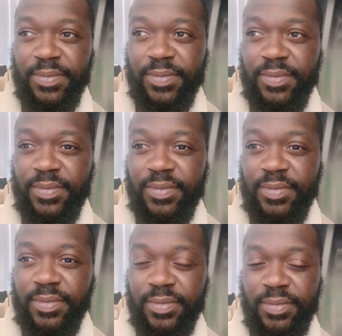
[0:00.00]

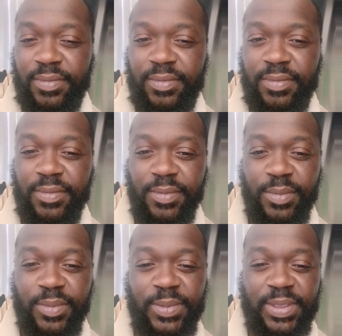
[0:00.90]

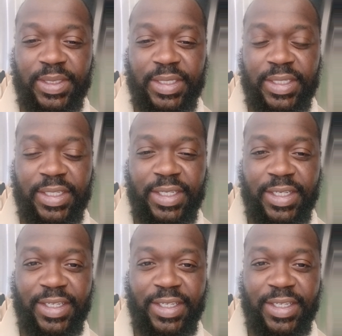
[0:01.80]
No one is speaking in this clip.